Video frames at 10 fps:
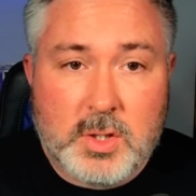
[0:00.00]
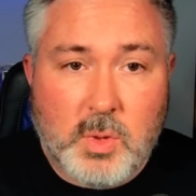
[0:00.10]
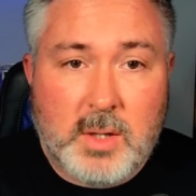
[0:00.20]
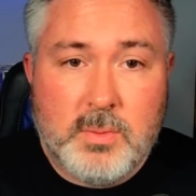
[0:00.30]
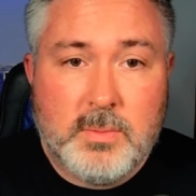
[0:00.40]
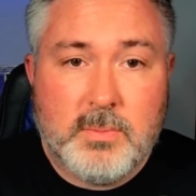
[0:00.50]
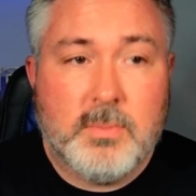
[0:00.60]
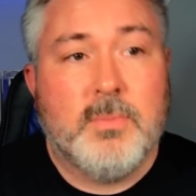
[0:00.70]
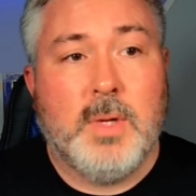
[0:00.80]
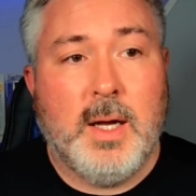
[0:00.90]
as well.
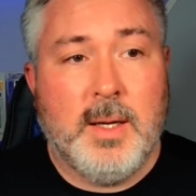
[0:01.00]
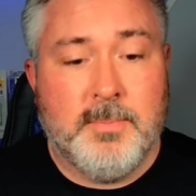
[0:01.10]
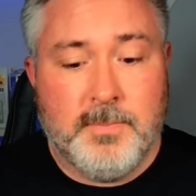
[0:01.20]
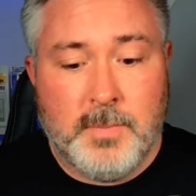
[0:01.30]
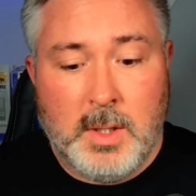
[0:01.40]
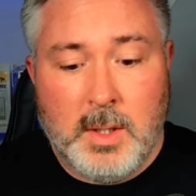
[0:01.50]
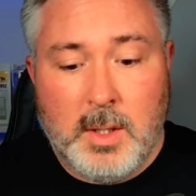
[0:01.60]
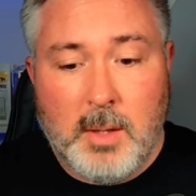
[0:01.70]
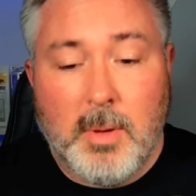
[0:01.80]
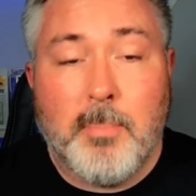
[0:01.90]

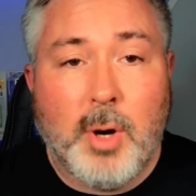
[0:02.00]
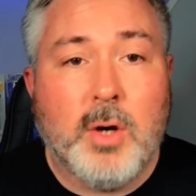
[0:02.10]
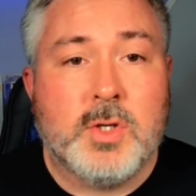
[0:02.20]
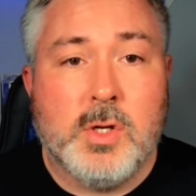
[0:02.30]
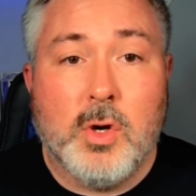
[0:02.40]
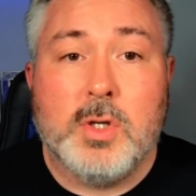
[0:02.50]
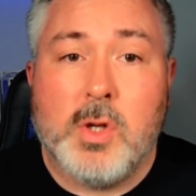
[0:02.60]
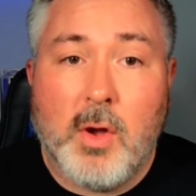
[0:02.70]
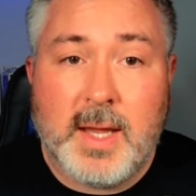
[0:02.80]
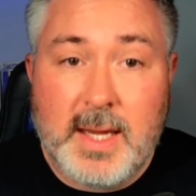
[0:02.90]
But Potts looks
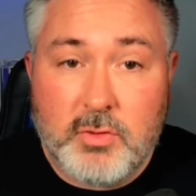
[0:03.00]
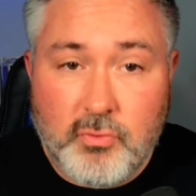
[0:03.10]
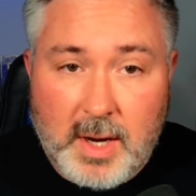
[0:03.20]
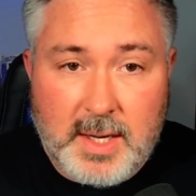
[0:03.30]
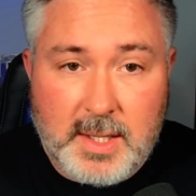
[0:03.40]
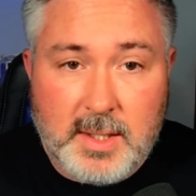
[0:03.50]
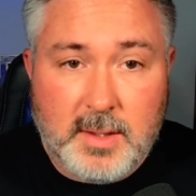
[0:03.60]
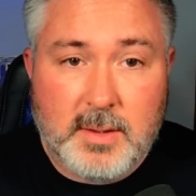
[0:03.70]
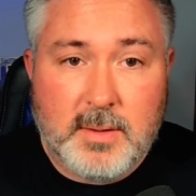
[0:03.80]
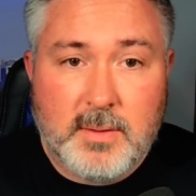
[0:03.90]
like he's ready
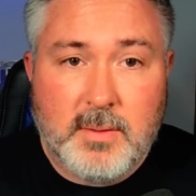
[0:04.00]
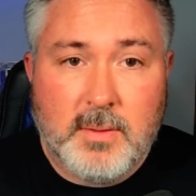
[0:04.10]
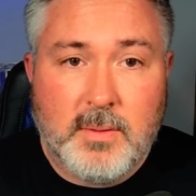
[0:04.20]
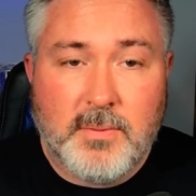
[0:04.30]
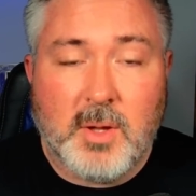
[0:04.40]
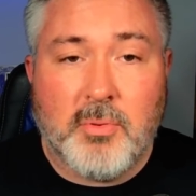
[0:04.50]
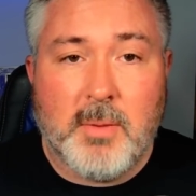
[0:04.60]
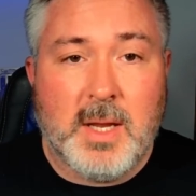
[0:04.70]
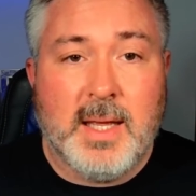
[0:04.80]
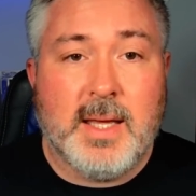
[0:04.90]
for the
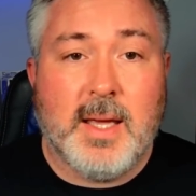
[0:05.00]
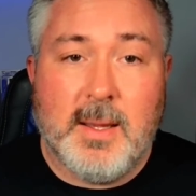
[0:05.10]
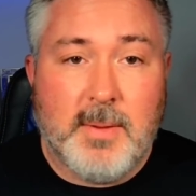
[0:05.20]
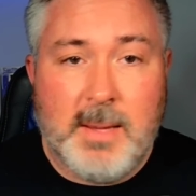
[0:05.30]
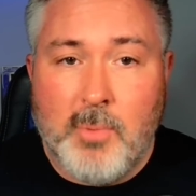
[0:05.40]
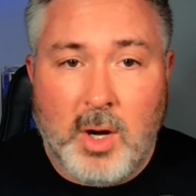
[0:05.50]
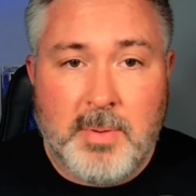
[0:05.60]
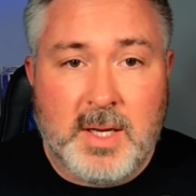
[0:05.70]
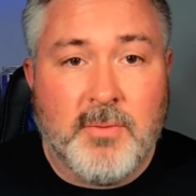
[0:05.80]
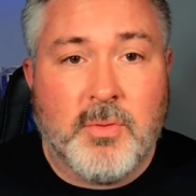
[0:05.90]
Premier League, in my
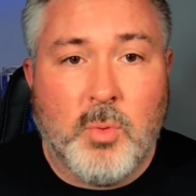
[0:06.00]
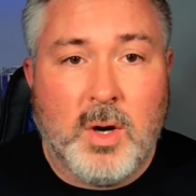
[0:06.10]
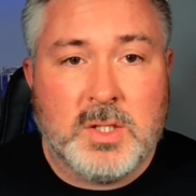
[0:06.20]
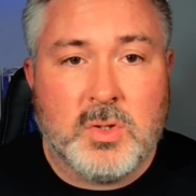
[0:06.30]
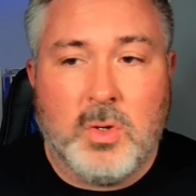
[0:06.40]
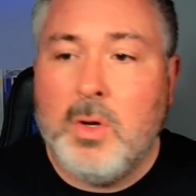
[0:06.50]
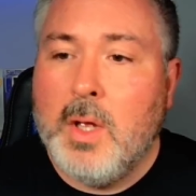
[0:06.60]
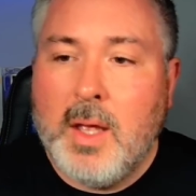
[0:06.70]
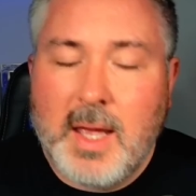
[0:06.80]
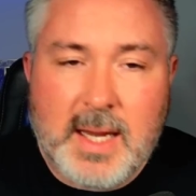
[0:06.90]
opinion, from what I saw.
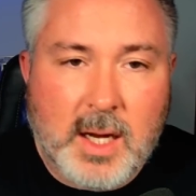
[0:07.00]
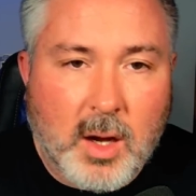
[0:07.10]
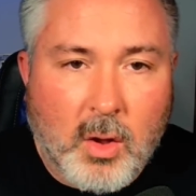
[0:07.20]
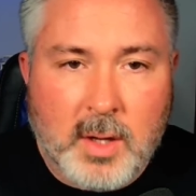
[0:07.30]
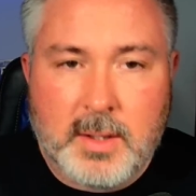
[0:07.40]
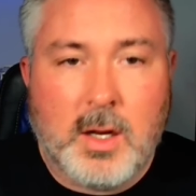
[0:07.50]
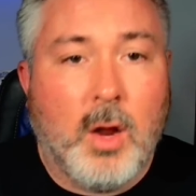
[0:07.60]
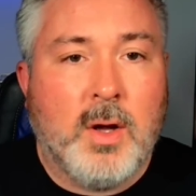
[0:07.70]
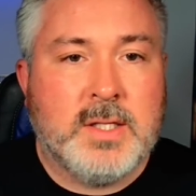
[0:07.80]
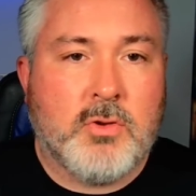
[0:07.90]
He
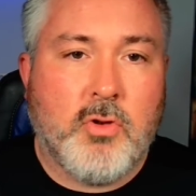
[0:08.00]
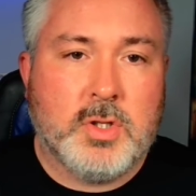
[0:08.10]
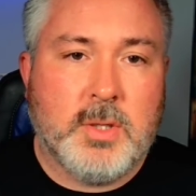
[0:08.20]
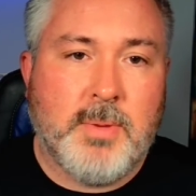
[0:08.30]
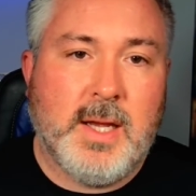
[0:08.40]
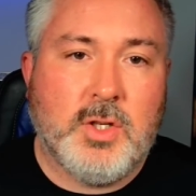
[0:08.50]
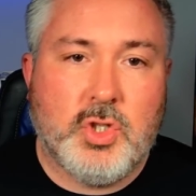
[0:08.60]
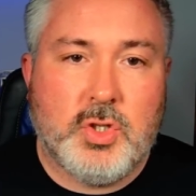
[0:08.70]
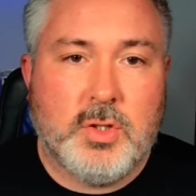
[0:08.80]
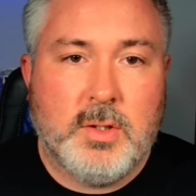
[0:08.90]
glides across the
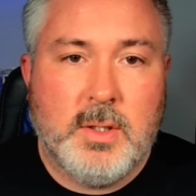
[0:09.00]
pitch,